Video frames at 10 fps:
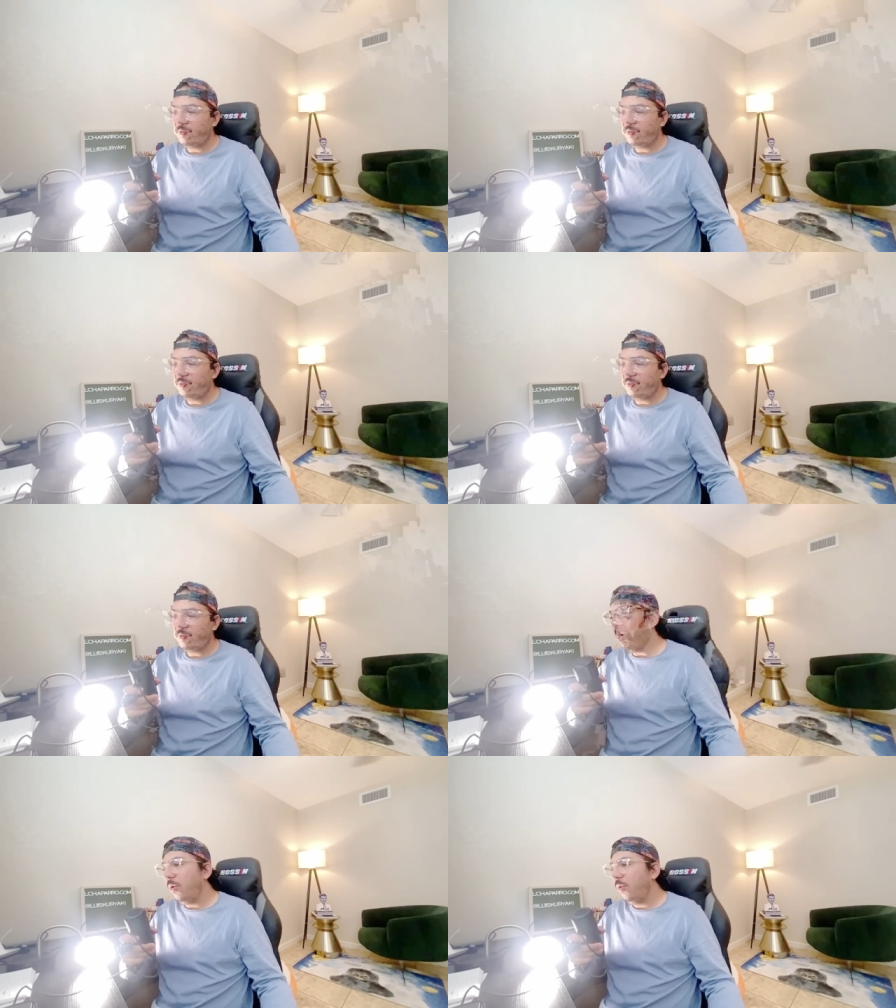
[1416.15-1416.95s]

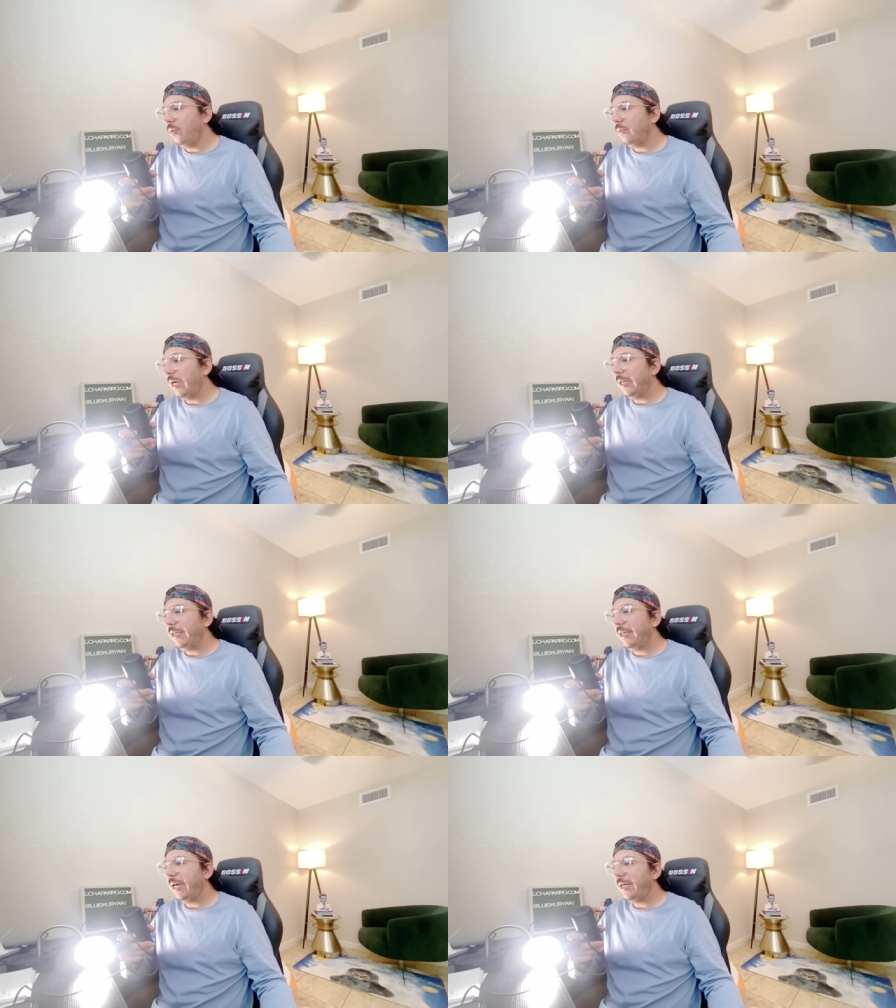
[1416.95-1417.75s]
So I
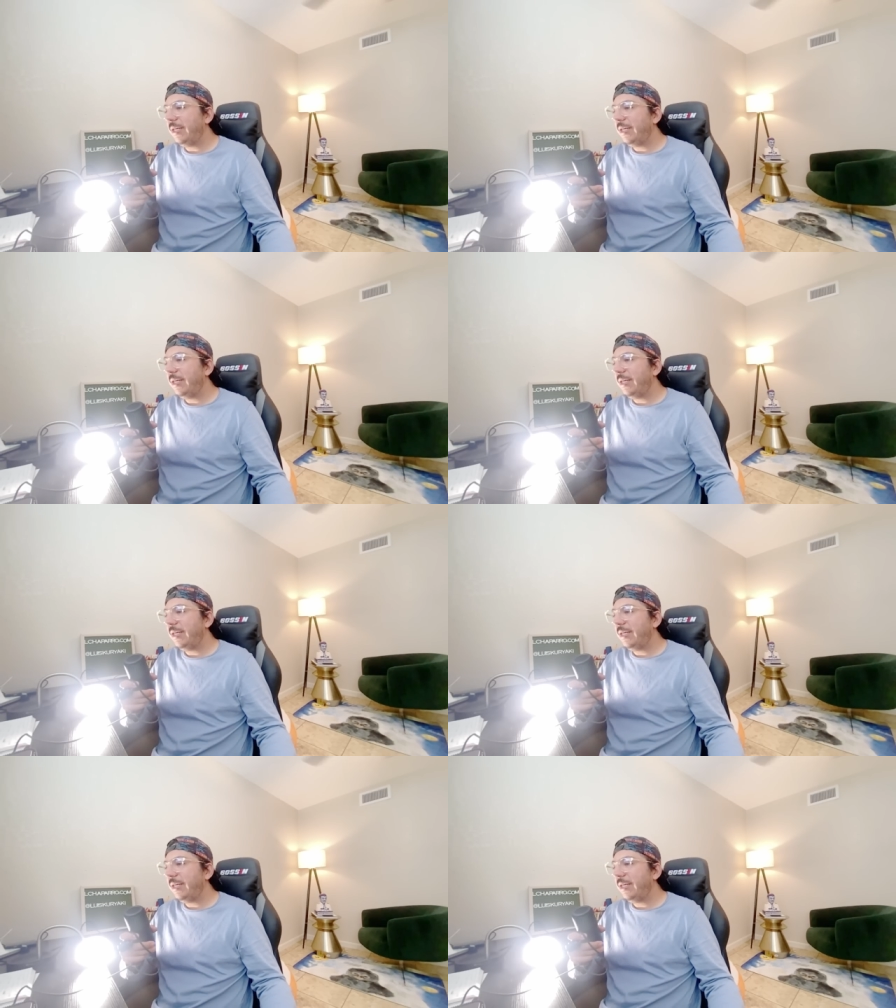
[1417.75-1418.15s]
guess